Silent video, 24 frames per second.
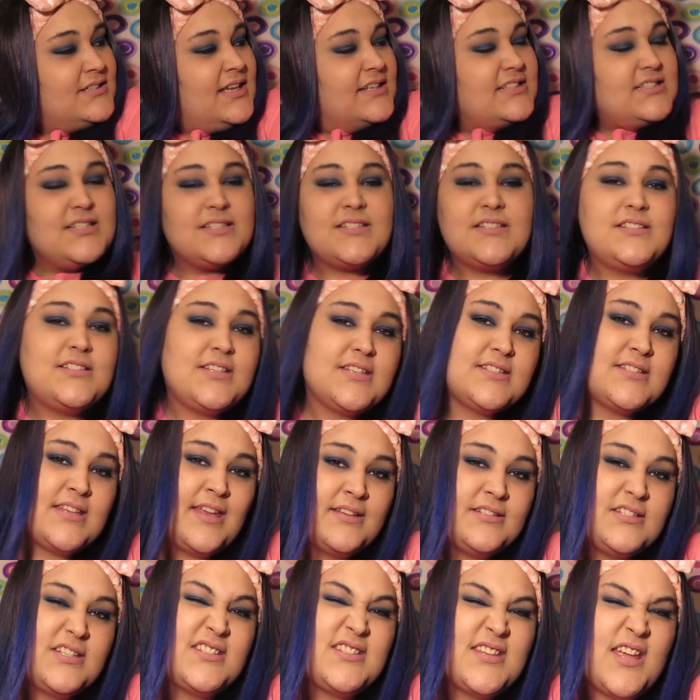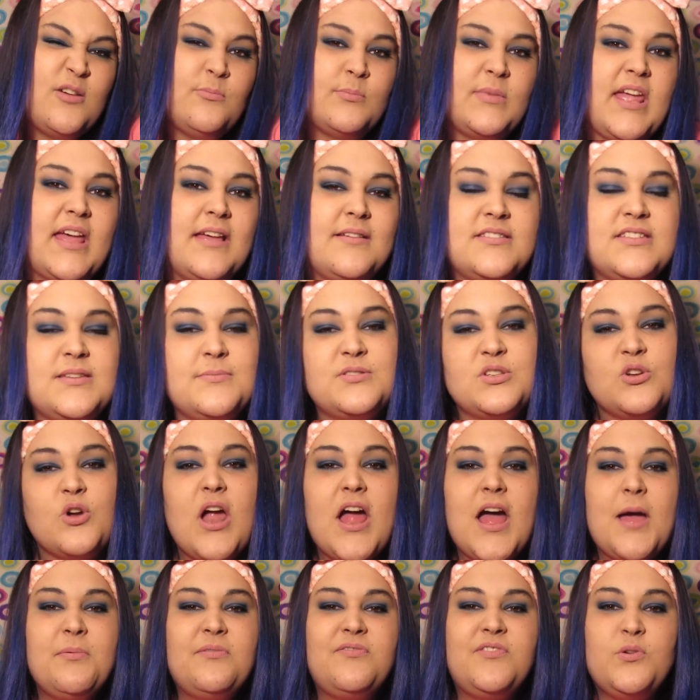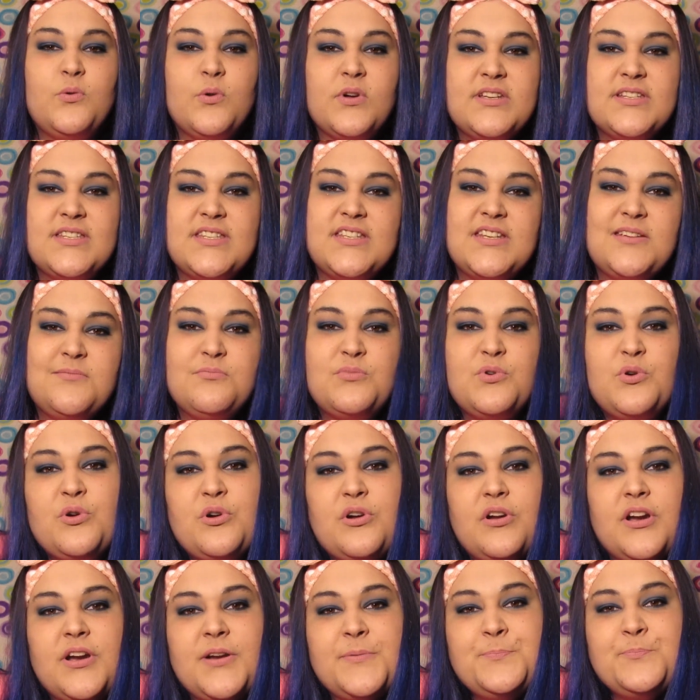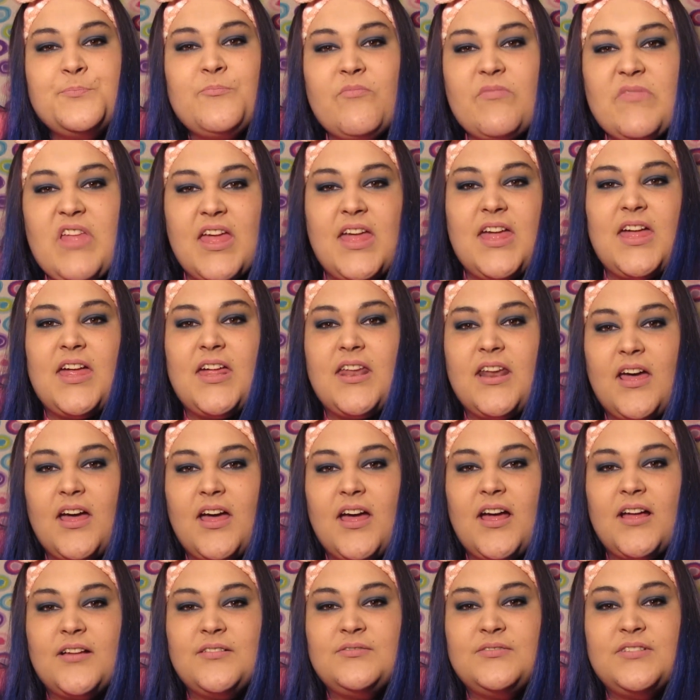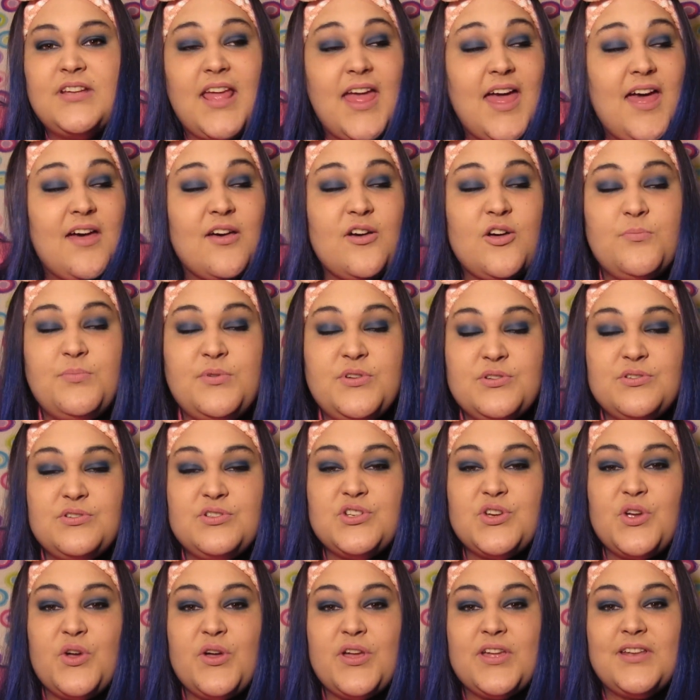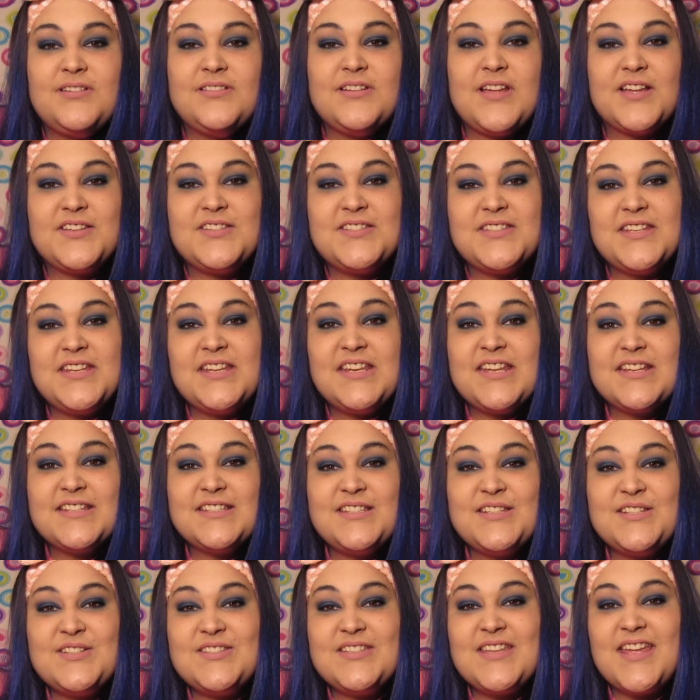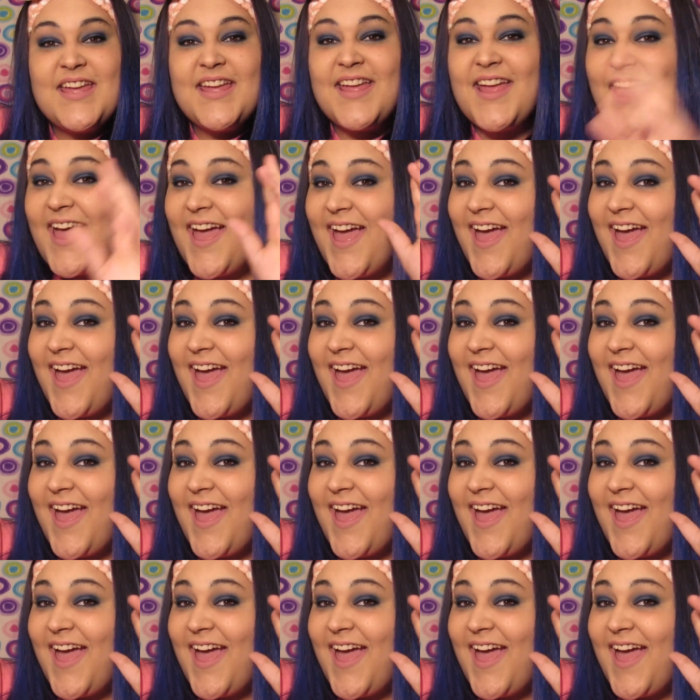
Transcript: Just help me out. Subscribe if you want to see more. And yeah, I hope you enjoyed. I'll see you next Tuesday.